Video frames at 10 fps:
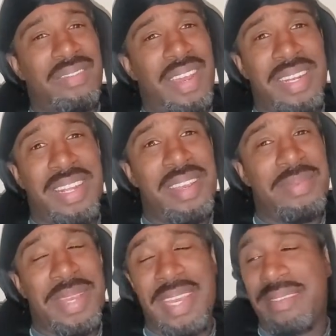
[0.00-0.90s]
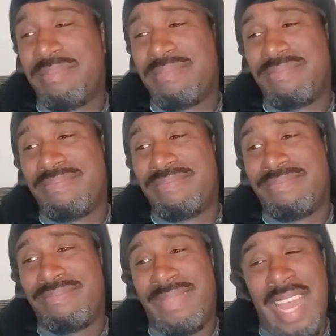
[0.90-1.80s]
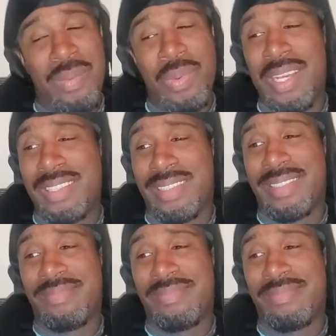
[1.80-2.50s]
Right there, man. That was